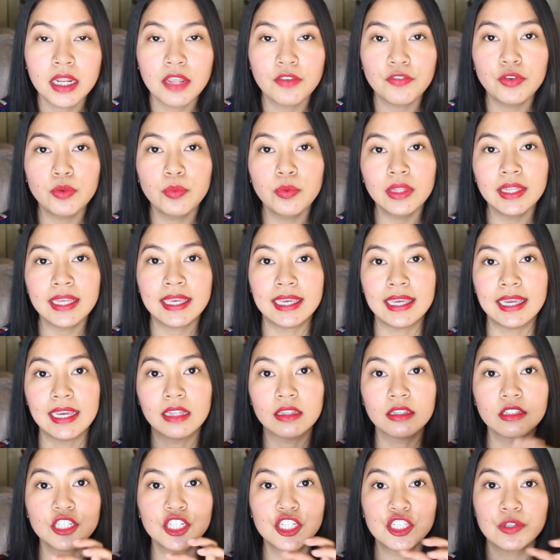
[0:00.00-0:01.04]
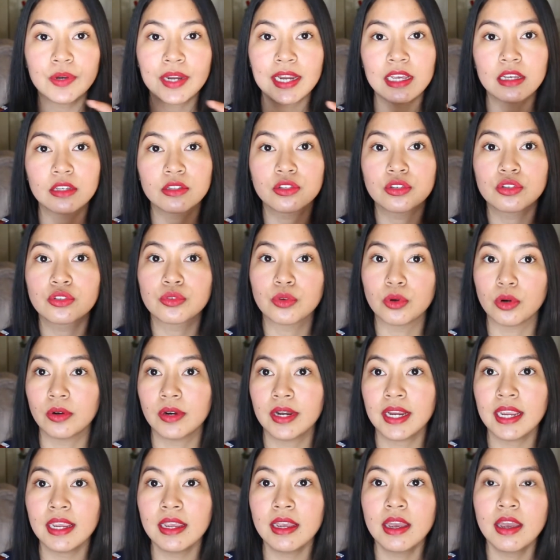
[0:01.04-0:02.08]
if you really illustrate a
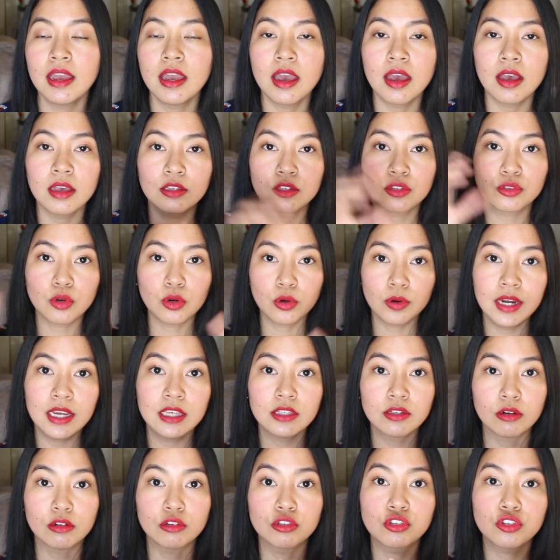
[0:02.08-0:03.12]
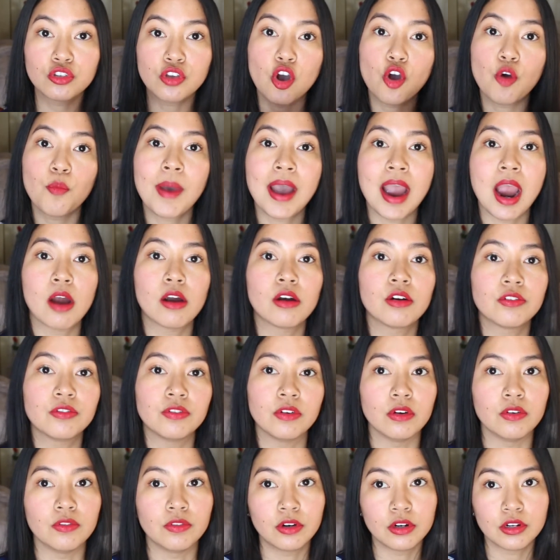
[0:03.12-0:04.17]
story, stories are so
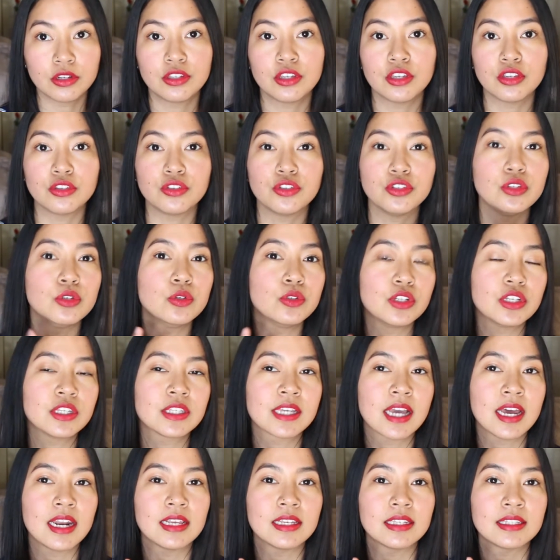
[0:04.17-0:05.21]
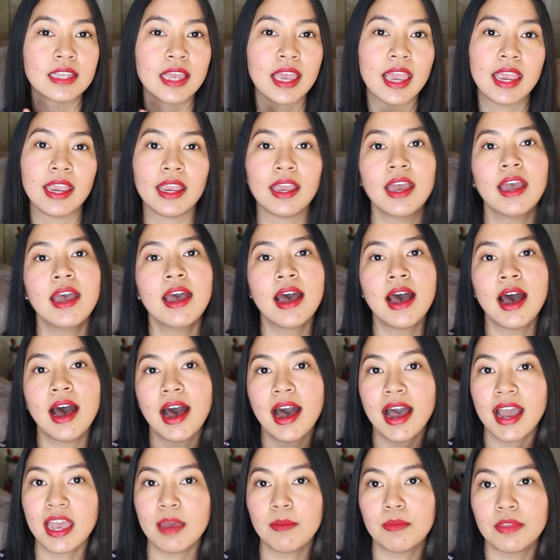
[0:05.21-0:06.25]
powerful versus you just kind of saying,
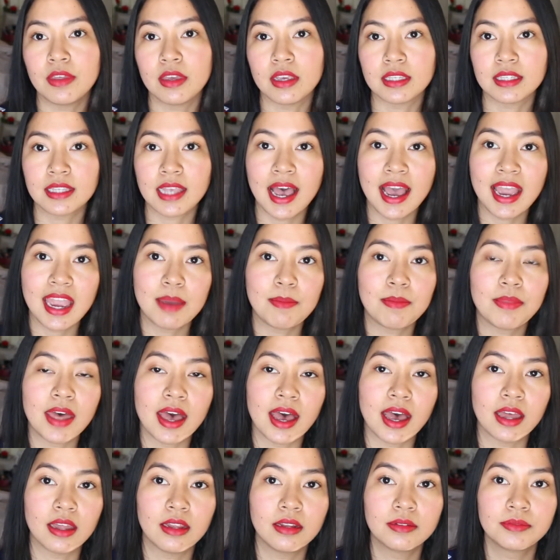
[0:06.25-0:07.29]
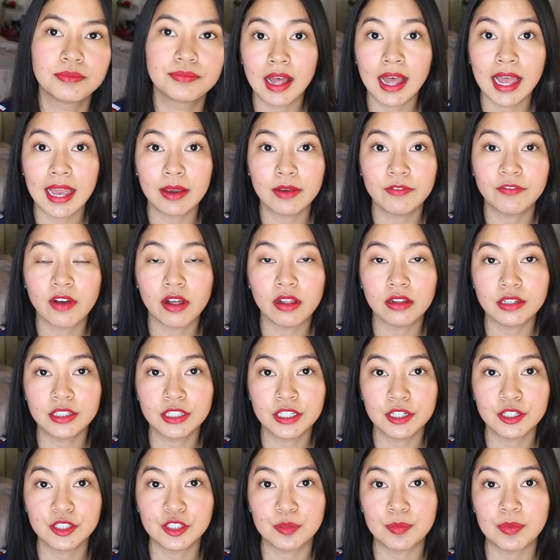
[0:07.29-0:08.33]
I am this, I am that. I
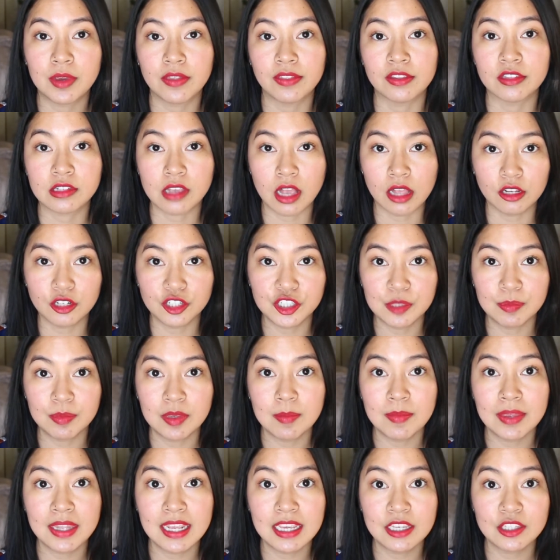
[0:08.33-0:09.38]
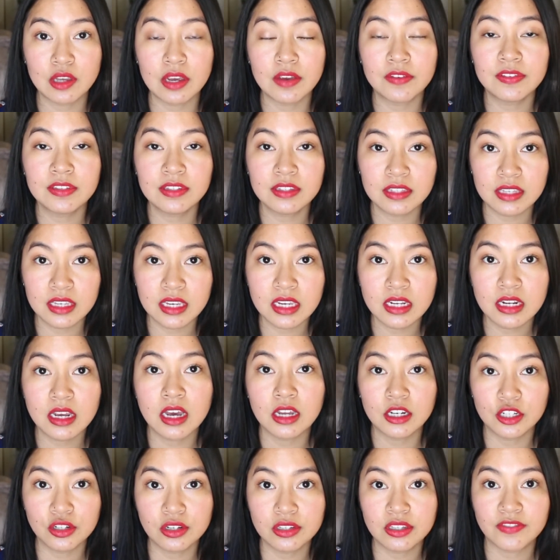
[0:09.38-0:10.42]
volunteered to be on the scholarship committee, so I've seen
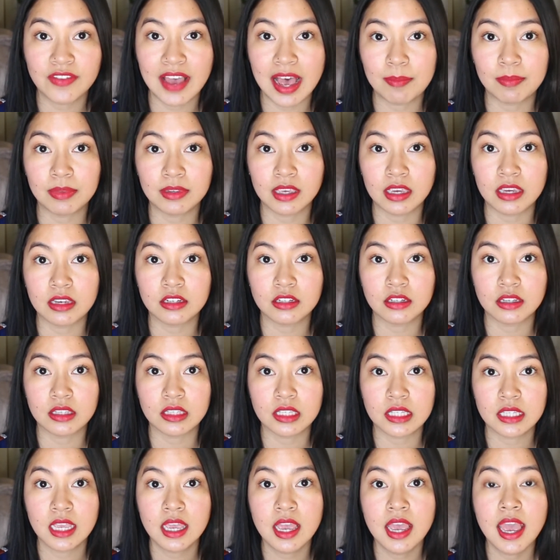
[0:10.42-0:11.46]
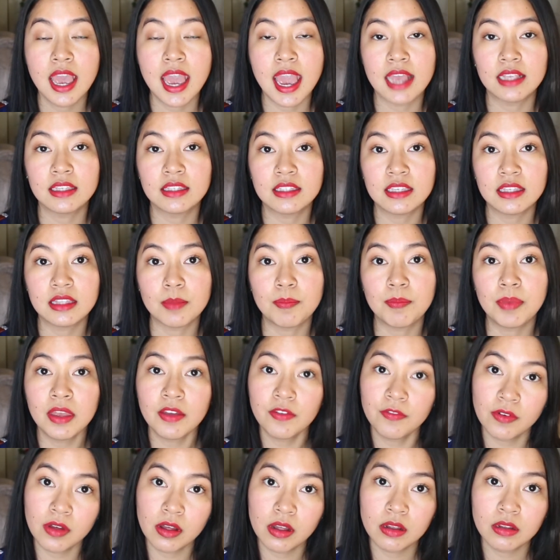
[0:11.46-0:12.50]
hundreds of applications and seen the
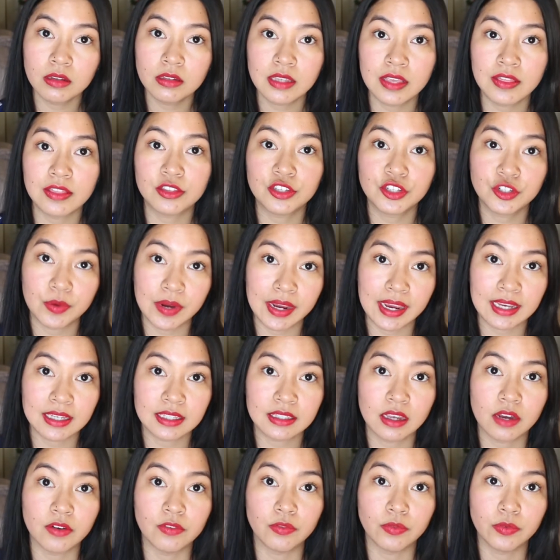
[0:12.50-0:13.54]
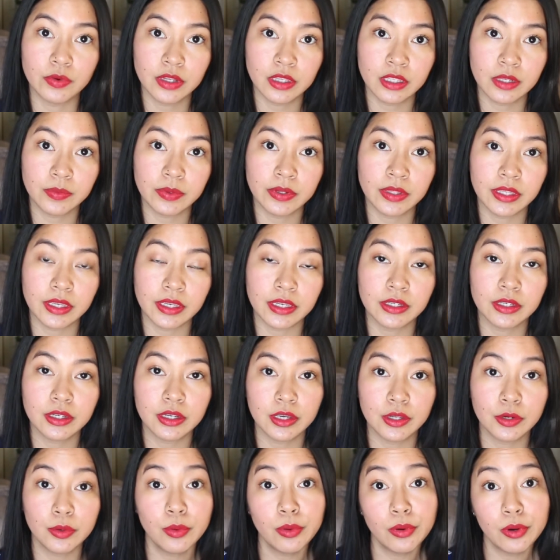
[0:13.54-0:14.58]
pitfalls and the strengths of really, really
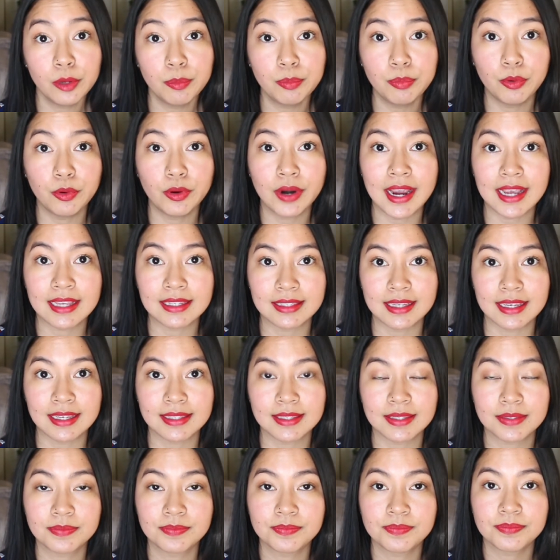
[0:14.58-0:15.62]
good or poor essays.